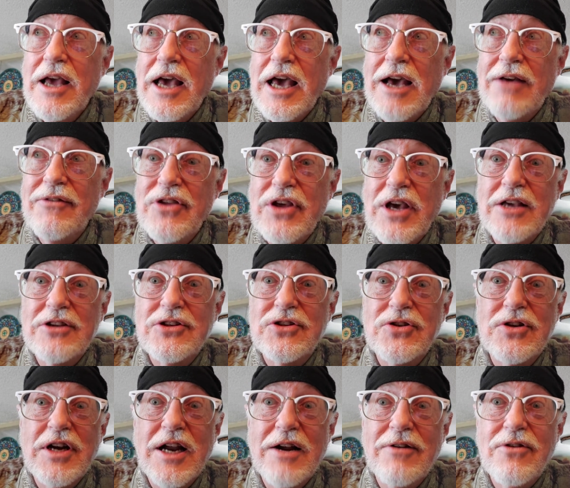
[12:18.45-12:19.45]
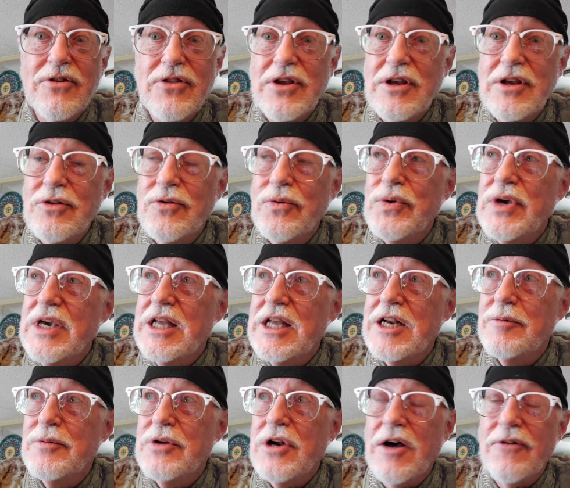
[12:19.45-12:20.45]
have the answer to everything. and we get
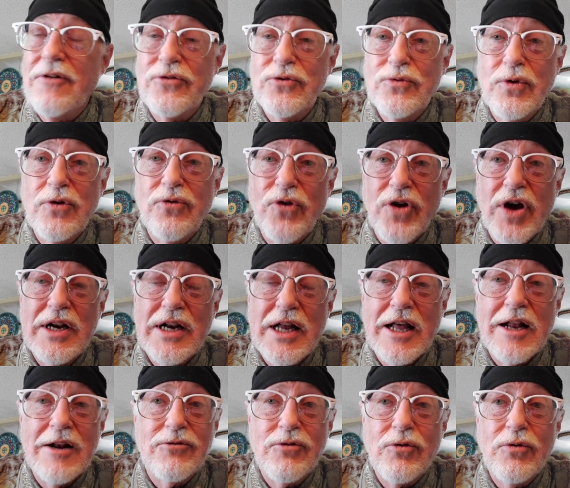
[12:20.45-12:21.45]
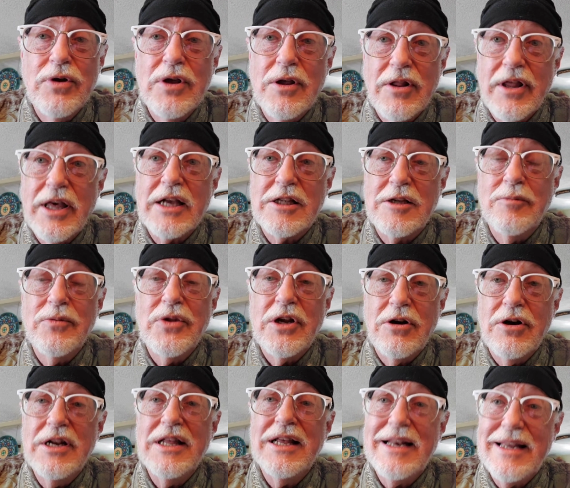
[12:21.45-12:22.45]
them in office, and we find out after we elect them,
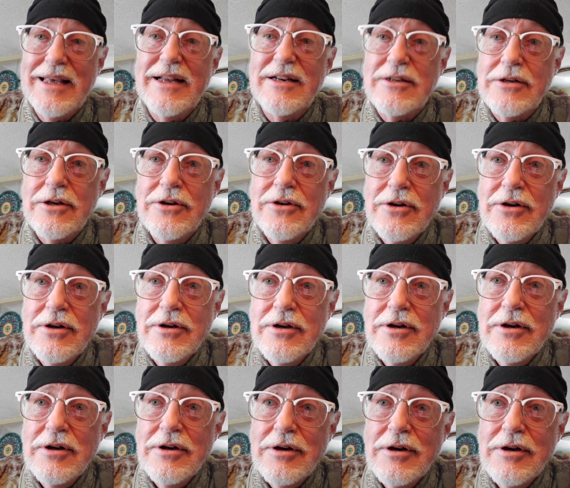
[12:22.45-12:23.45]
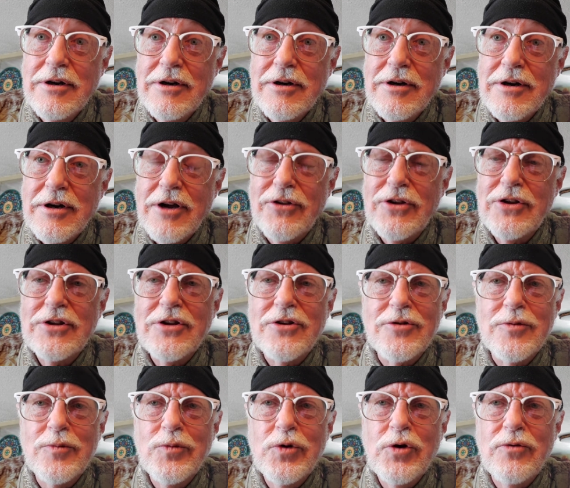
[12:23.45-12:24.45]
they're an idiot. I think there's
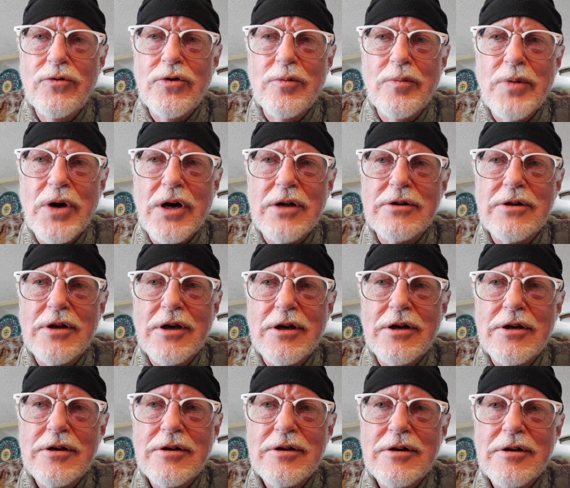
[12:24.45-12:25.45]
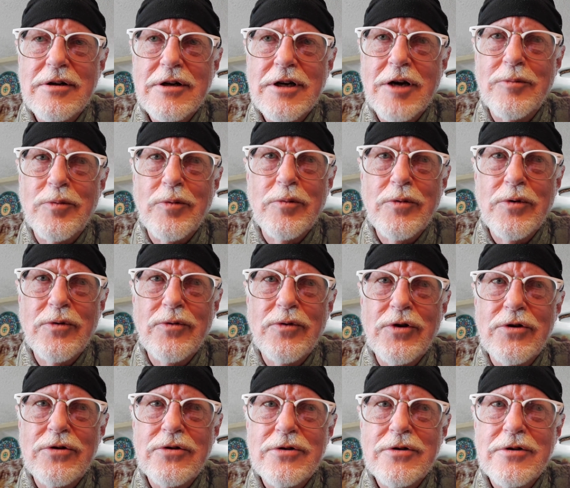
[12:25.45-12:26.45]
a movie about that, a couple
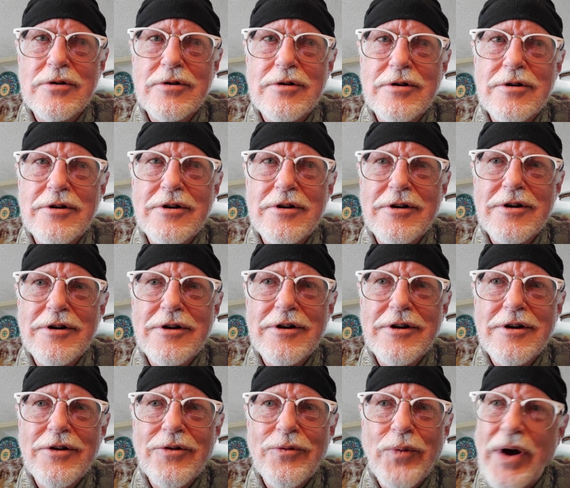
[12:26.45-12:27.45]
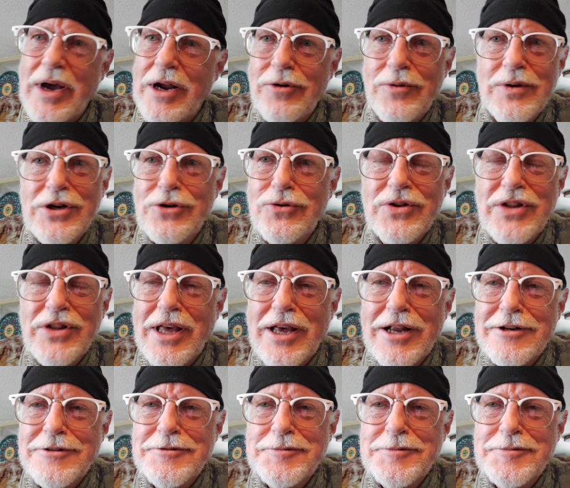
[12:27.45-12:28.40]
movies. Why are we doing that?